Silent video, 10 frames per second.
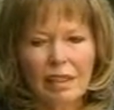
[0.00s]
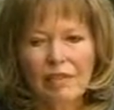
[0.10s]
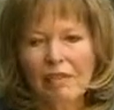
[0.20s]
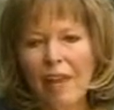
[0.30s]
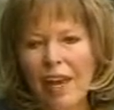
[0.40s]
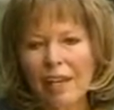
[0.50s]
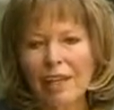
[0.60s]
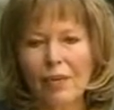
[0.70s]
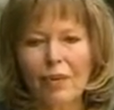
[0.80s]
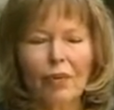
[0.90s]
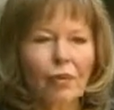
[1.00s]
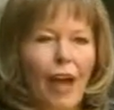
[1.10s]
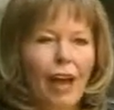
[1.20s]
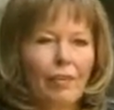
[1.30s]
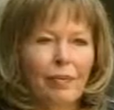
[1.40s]
the fan would
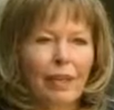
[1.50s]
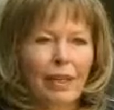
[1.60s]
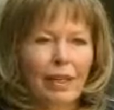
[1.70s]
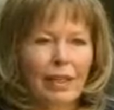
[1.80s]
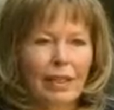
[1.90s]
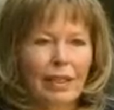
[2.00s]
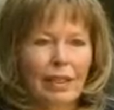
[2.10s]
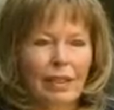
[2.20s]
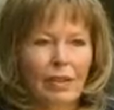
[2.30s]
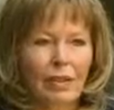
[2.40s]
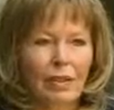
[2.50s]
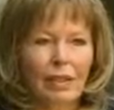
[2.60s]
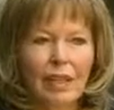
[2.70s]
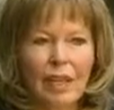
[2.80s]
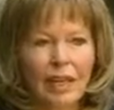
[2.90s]
drive me
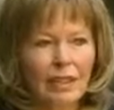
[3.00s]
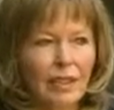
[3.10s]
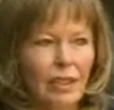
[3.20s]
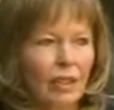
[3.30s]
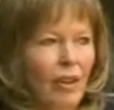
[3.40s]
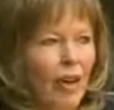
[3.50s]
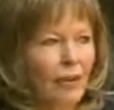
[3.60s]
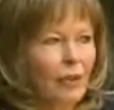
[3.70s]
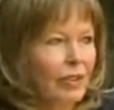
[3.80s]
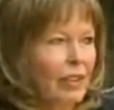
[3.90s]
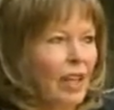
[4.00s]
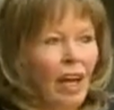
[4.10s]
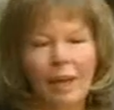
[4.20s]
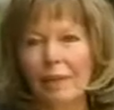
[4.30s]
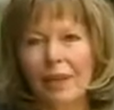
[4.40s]
nuts. You know, I would
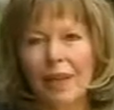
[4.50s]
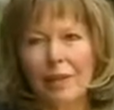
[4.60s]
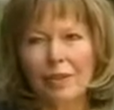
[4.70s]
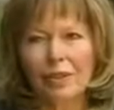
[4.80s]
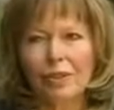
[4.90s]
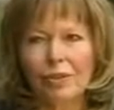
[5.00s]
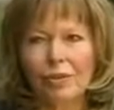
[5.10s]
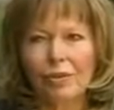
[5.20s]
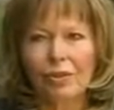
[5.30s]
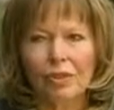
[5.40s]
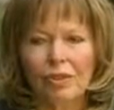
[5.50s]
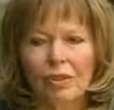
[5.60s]
not be able to